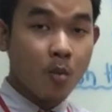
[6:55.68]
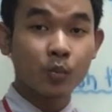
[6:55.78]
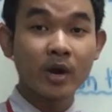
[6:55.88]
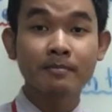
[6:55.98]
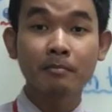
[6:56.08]

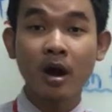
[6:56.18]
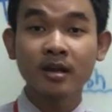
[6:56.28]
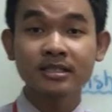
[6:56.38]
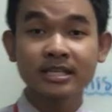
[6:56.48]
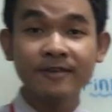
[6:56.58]
when
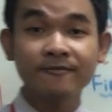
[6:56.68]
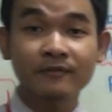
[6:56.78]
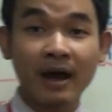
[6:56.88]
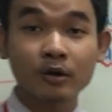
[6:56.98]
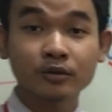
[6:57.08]
Monty
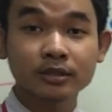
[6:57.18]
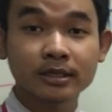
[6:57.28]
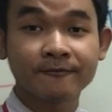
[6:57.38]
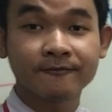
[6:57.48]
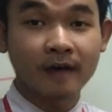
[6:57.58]
found
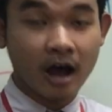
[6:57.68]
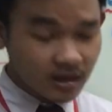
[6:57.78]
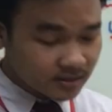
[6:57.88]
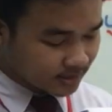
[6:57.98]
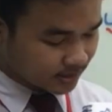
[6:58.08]
the
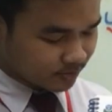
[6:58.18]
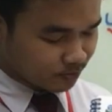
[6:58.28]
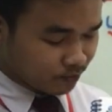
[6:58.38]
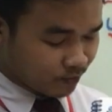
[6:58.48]
fox,